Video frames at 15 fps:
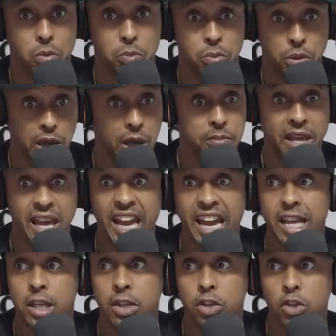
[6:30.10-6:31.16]
Pull up the
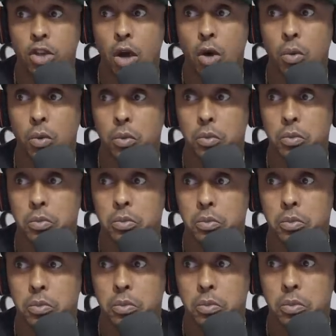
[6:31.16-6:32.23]
hand and stone.
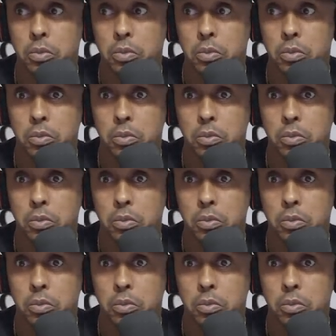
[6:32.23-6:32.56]
Mm-hmm.